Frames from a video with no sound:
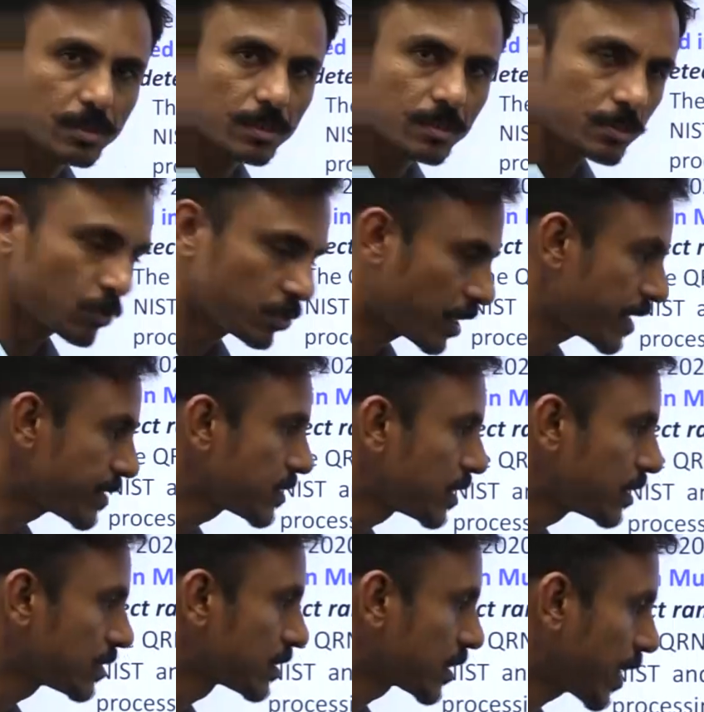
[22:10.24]
So the answer
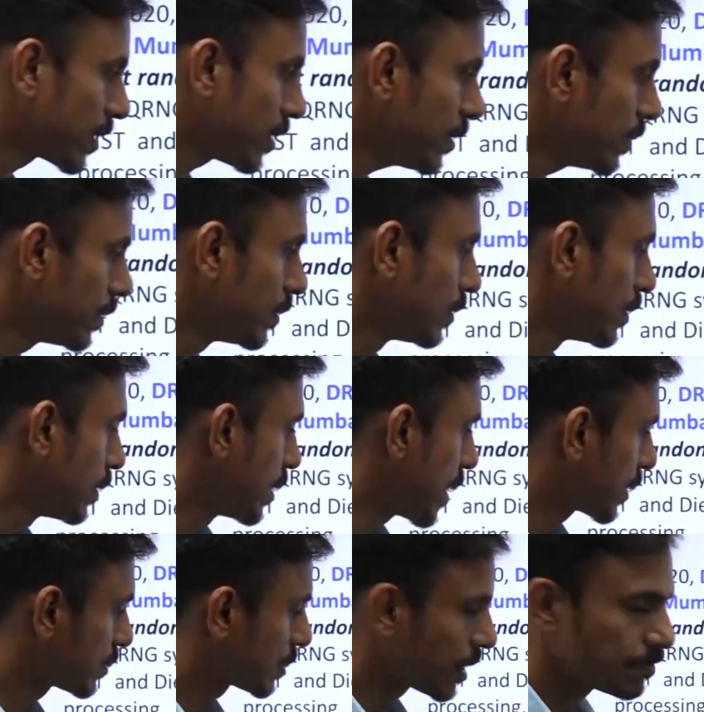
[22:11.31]
is China.
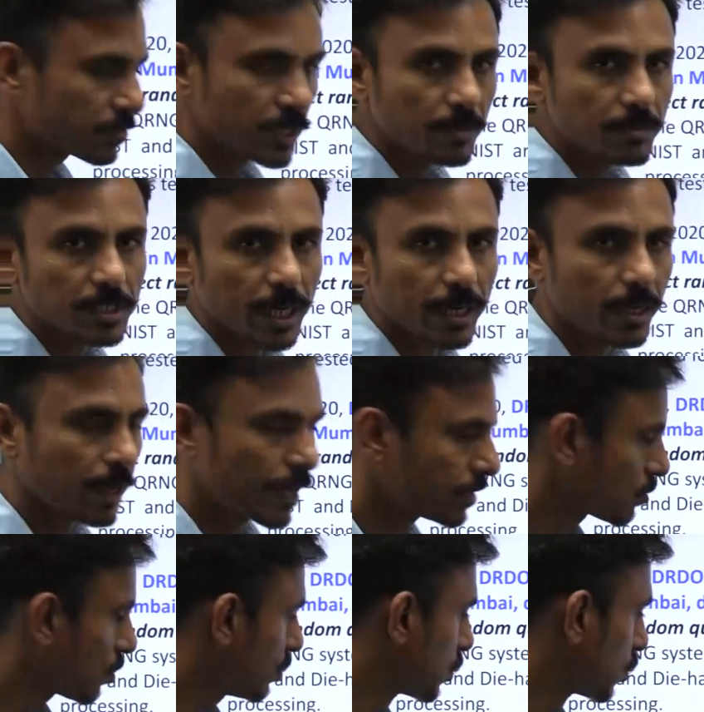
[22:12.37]
At the same time, China
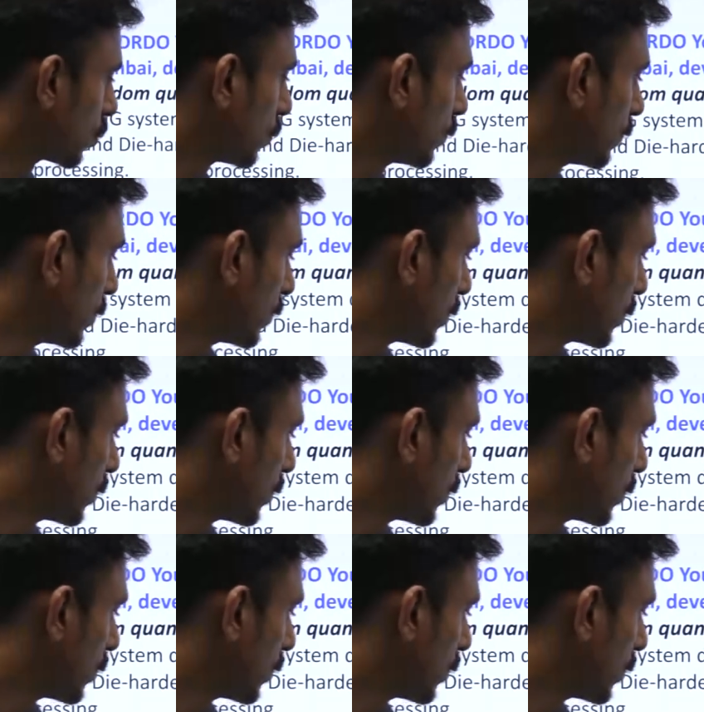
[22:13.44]
has also